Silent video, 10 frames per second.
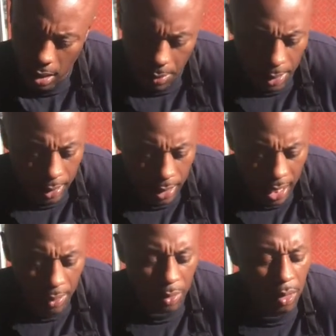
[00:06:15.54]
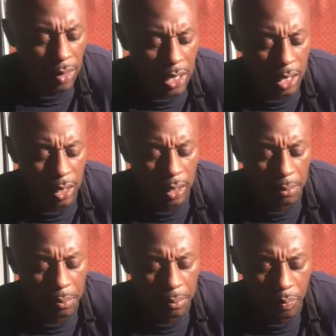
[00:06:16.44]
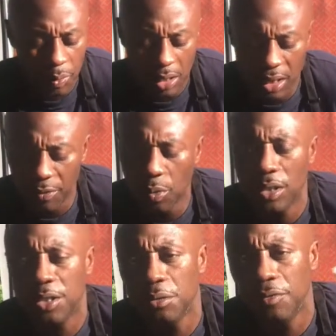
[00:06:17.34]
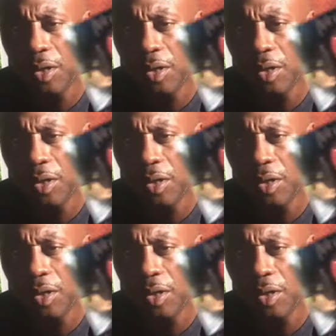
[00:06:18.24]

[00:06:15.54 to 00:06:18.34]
Anyway, I ain't wanna hold y'all up. I definitely want to shoot the